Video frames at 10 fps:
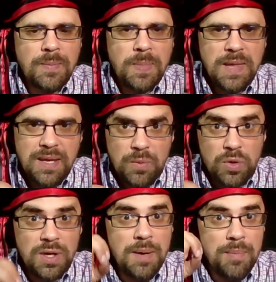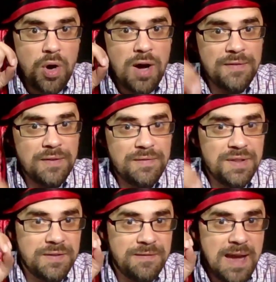it will come off of
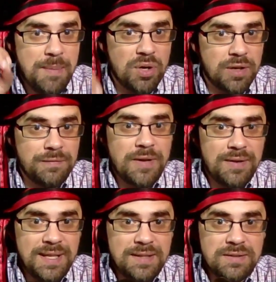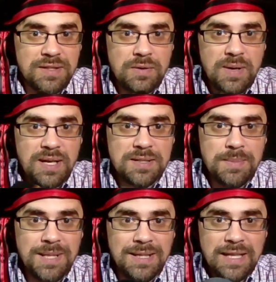the fabric very easily. So I got
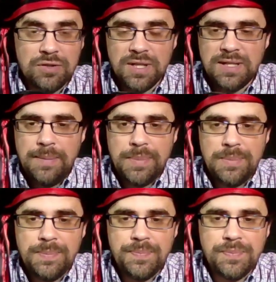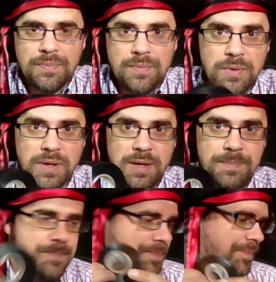some electric tape. Okay.
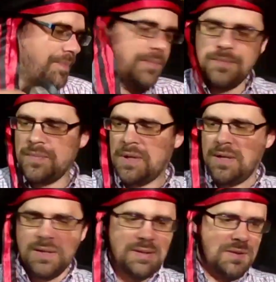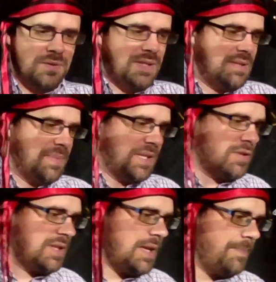So you need some
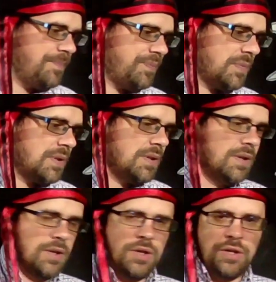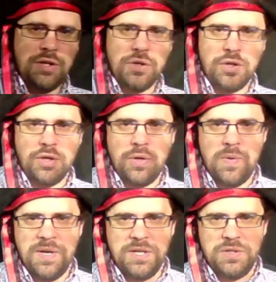electric tape. You're
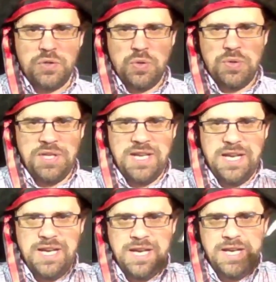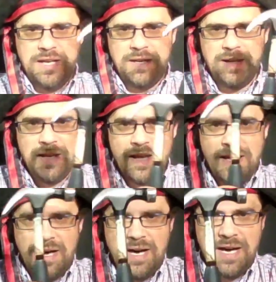going to need
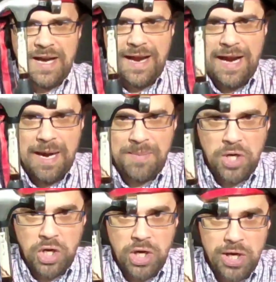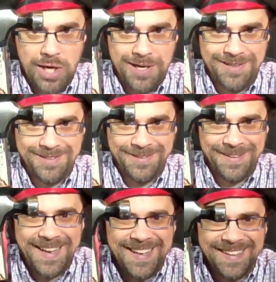a hammer.
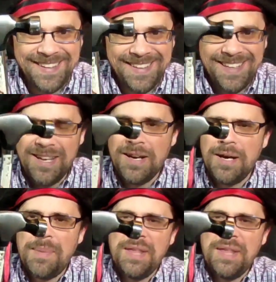Okay. I